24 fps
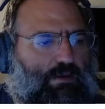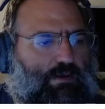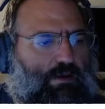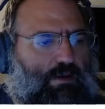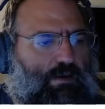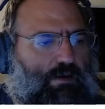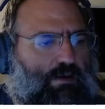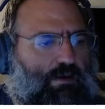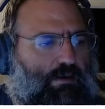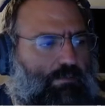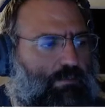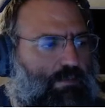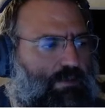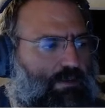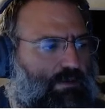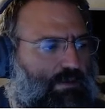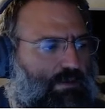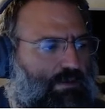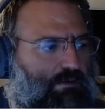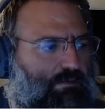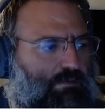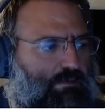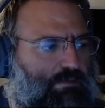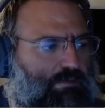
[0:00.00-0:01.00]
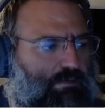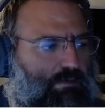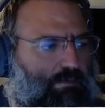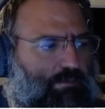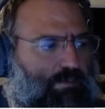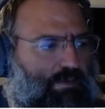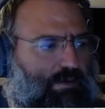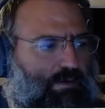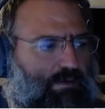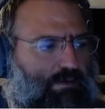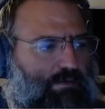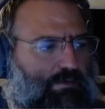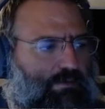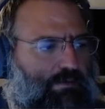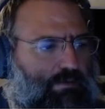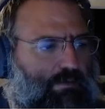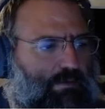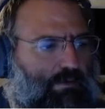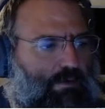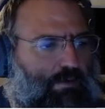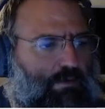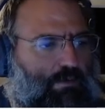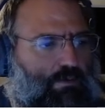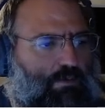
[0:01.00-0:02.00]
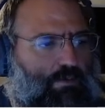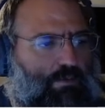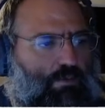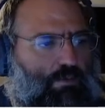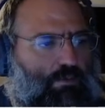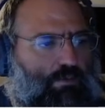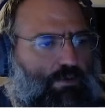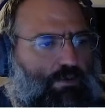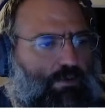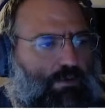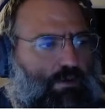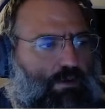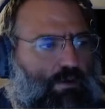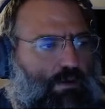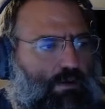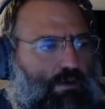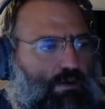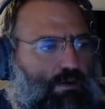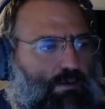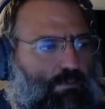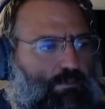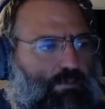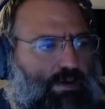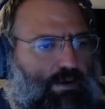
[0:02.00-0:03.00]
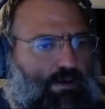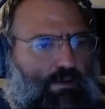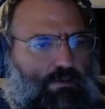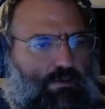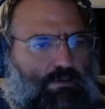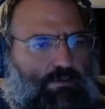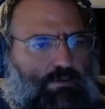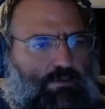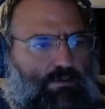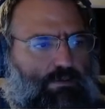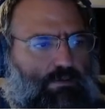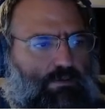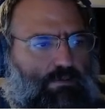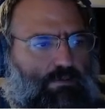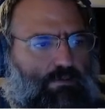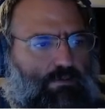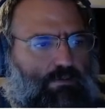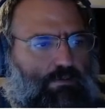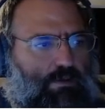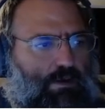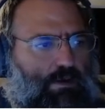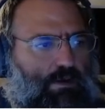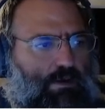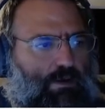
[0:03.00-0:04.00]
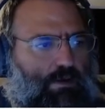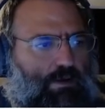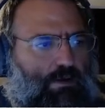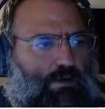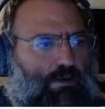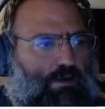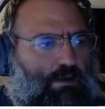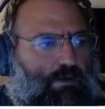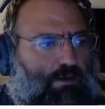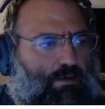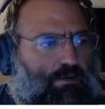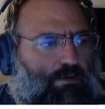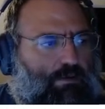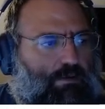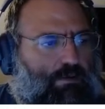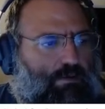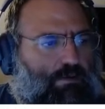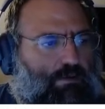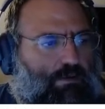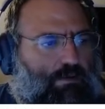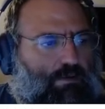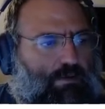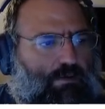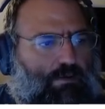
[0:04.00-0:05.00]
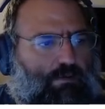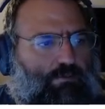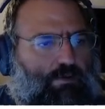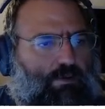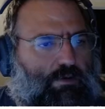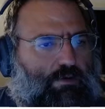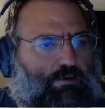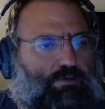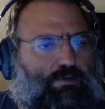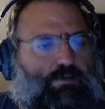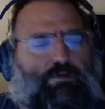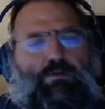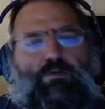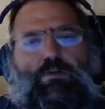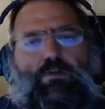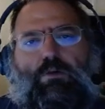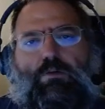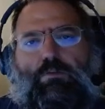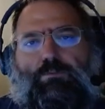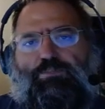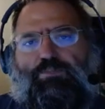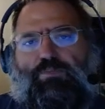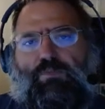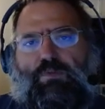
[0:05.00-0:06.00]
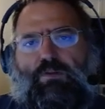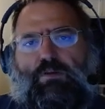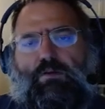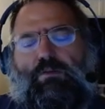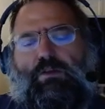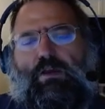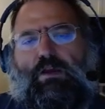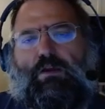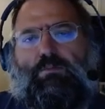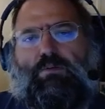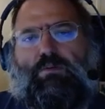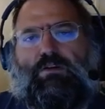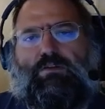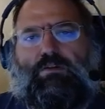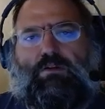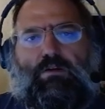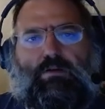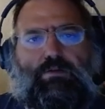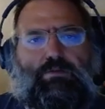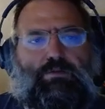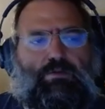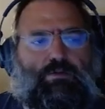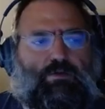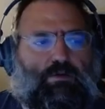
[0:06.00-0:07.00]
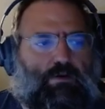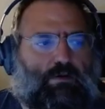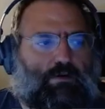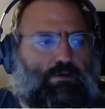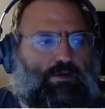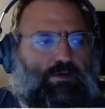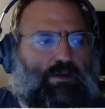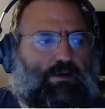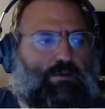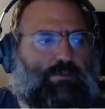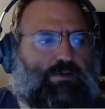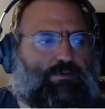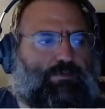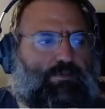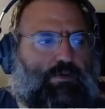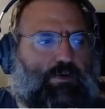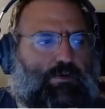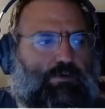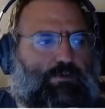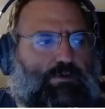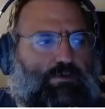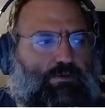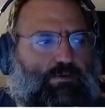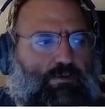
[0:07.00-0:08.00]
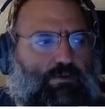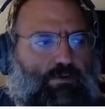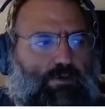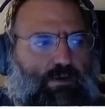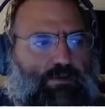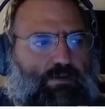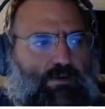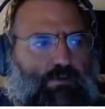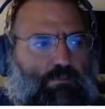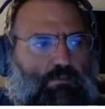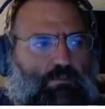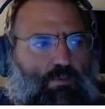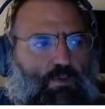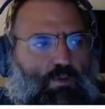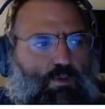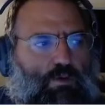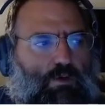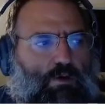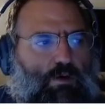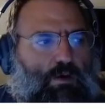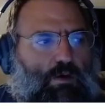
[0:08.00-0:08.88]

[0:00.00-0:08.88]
I believe, is a bit old compared to the current version. So Databricks cluster or Databricks versions are nothing more